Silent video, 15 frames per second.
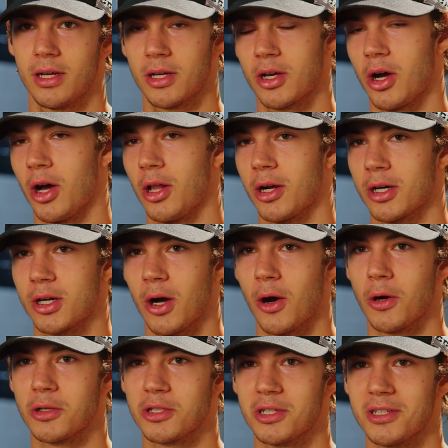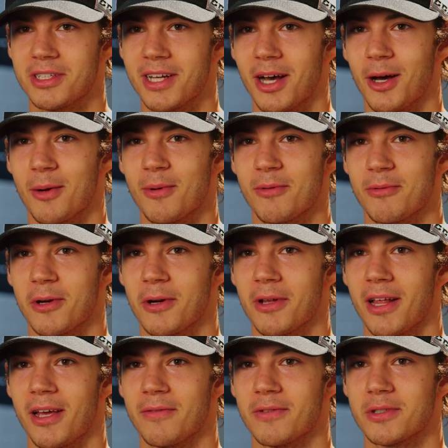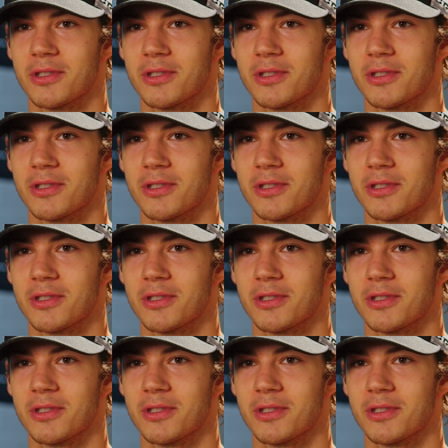call our coach and tell them if we were late for